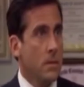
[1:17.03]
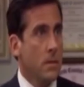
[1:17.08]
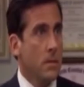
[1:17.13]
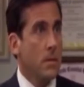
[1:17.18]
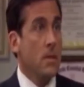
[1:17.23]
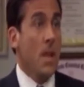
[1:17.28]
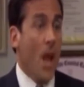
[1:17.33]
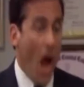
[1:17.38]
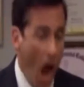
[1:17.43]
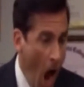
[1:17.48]

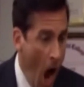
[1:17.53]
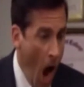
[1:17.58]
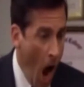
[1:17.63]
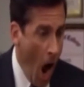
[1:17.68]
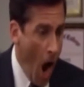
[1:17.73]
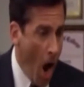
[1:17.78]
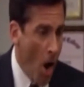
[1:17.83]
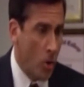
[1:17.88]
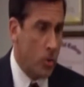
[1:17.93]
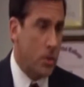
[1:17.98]

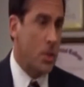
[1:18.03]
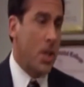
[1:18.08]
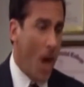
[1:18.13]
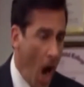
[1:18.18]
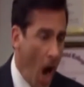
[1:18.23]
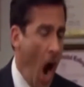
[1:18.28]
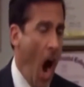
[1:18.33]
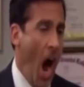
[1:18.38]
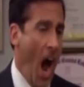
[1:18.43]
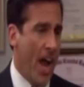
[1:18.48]

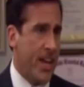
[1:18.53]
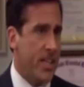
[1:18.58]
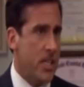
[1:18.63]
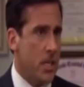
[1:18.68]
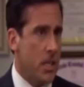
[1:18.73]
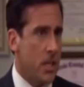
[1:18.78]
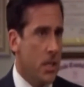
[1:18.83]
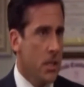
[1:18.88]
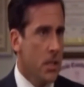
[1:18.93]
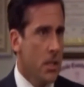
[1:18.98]
Oh no,
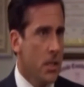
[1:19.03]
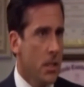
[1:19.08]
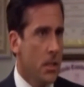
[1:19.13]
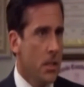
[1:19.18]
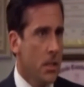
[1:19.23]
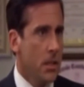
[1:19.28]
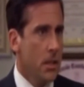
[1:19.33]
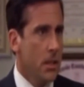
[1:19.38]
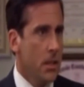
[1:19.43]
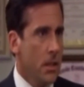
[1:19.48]
God!
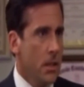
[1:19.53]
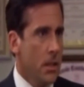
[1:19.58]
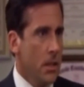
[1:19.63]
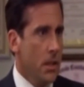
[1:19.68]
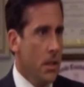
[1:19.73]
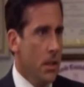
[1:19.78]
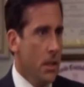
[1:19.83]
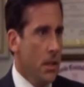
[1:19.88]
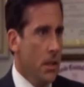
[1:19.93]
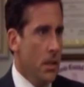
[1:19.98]

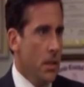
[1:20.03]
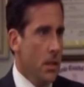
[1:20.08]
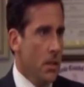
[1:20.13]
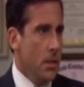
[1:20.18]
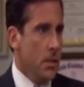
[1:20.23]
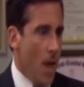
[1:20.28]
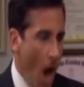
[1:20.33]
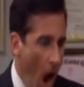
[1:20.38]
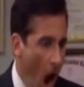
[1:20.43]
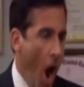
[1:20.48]

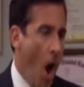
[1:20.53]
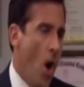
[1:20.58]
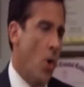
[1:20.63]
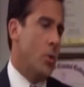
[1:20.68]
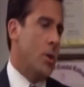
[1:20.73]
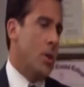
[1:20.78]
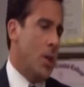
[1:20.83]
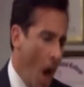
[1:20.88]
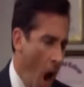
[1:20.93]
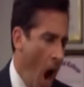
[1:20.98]

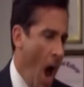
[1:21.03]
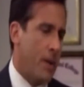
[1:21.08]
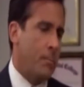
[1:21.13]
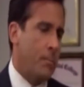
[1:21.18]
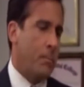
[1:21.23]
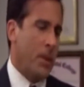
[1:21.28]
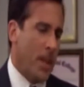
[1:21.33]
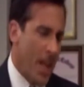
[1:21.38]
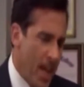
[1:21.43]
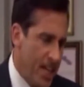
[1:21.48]
No,
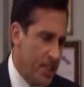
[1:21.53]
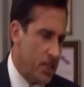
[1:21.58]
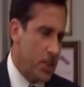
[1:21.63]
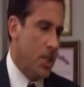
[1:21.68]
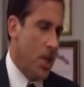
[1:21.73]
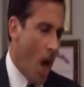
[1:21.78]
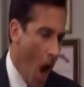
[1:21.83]
God, please,